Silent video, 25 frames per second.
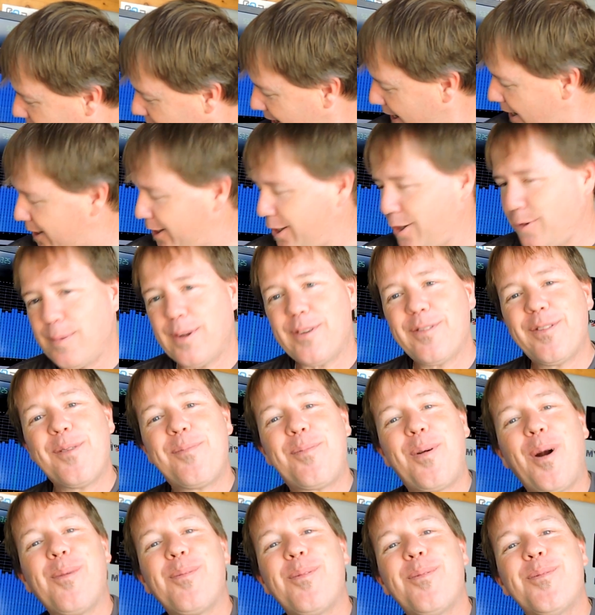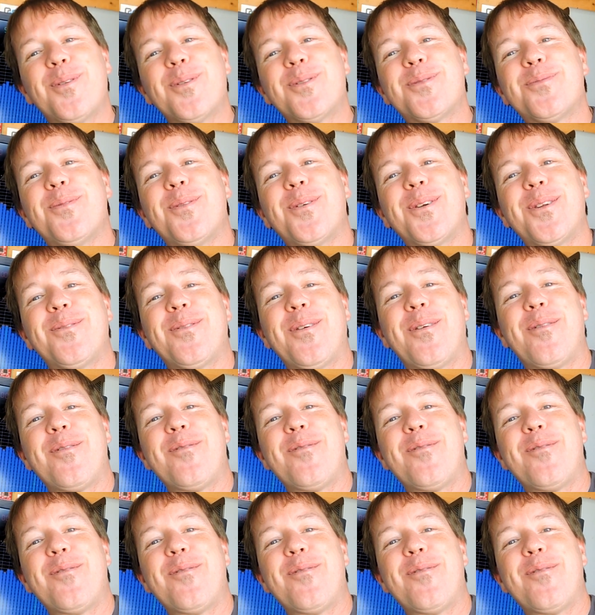Had a little bit of a problem this morning where